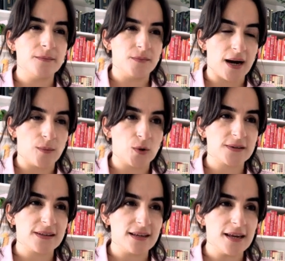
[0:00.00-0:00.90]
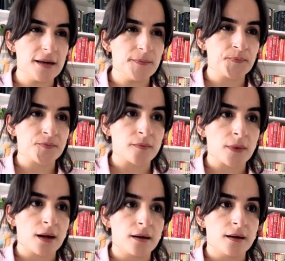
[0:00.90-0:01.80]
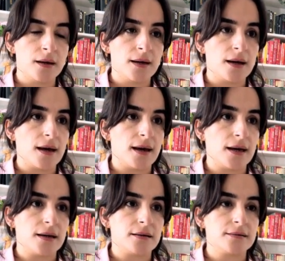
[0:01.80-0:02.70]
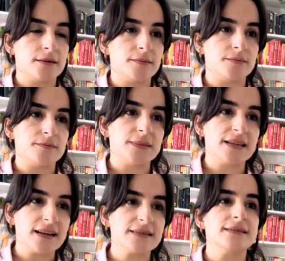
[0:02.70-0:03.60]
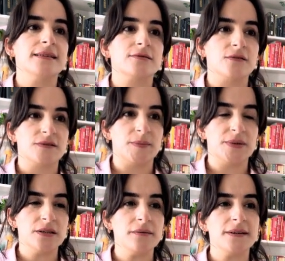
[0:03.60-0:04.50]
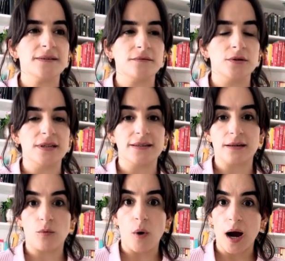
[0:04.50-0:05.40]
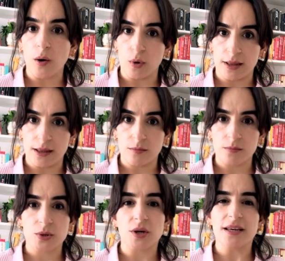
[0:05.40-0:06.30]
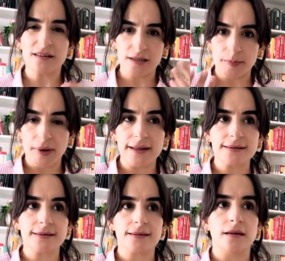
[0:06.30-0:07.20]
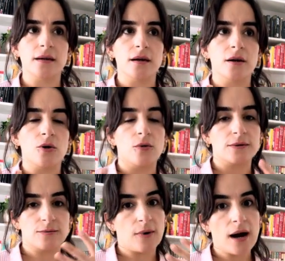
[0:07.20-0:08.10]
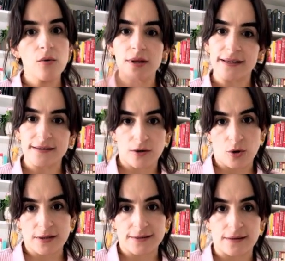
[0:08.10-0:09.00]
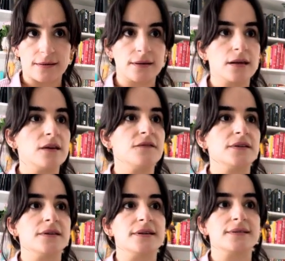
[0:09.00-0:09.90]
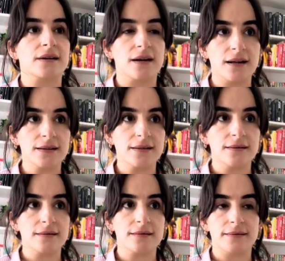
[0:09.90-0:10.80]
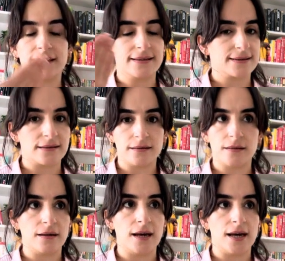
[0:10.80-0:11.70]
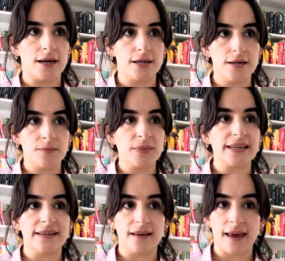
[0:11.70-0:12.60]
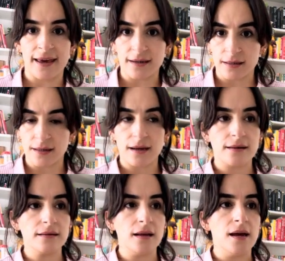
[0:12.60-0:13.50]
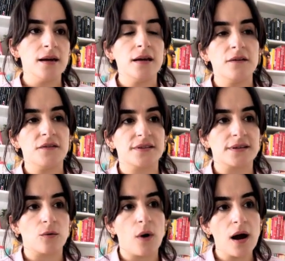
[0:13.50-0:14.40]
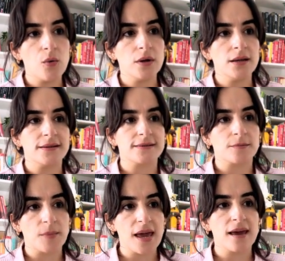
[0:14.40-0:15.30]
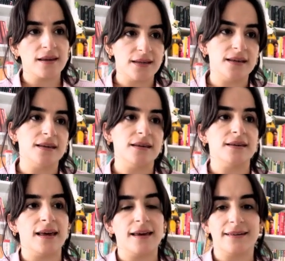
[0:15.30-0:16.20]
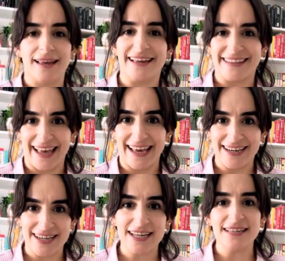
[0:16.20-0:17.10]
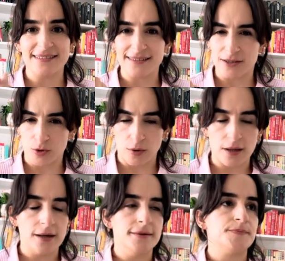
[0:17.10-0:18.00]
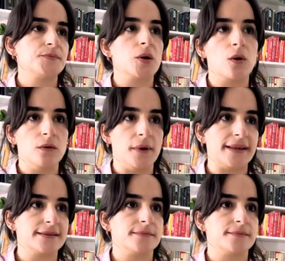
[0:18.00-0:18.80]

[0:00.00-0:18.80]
mamosteye, the last letter of the previous word is a vowel. So it depends on vowel and consonant. If it is a consonant, it's I, e, n. If it's a vowel, it's me, yi, ye, ne. It is the rule, always.